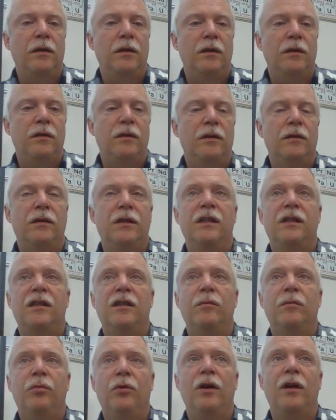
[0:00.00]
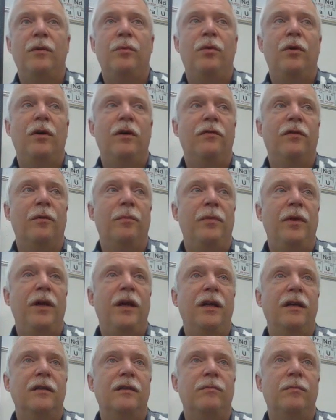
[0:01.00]
So since the boiling point for
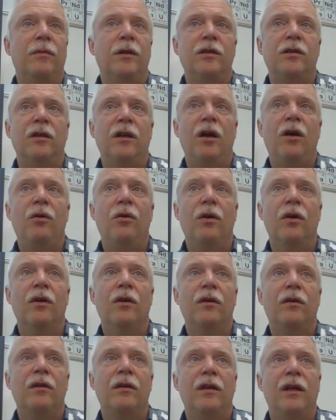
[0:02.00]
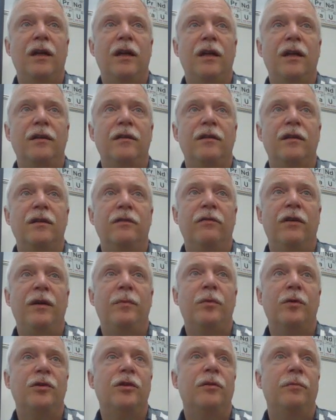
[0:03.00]
B is much lower, then the, the
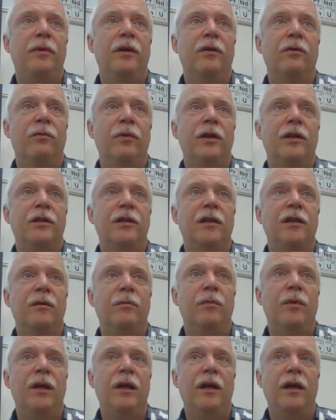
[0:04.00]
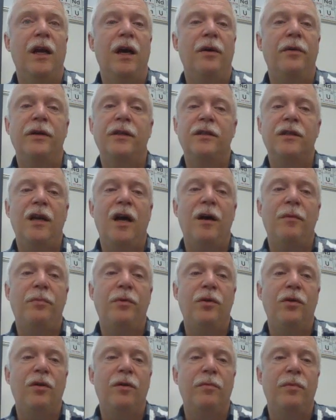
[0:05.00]
vapor should be enriched in B. Now it's not
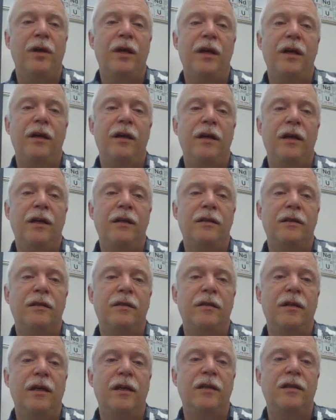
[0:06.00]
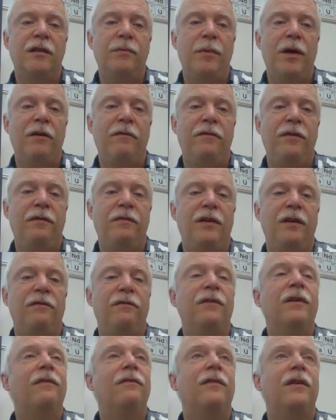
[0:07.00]
pure B, it's, it's about fifty
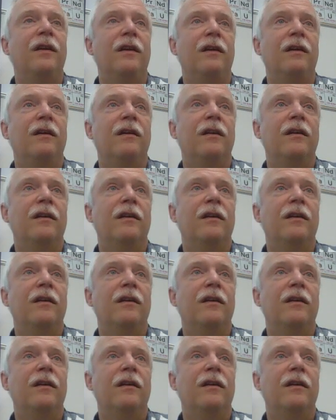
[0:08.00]
fifty